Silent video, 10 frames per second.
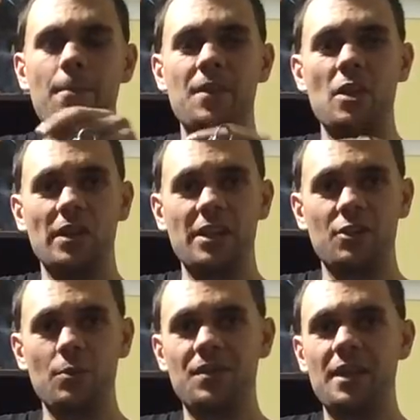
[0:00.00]
but the only
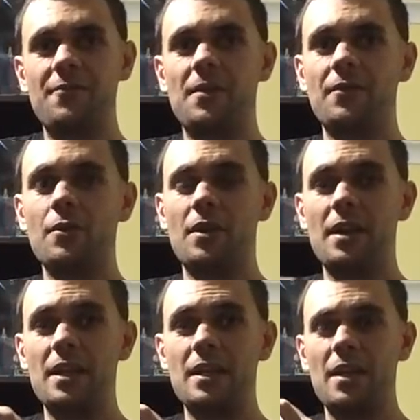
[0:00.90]
issue is that if I've got
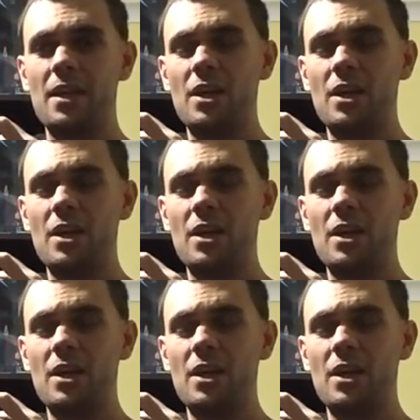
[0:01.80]
a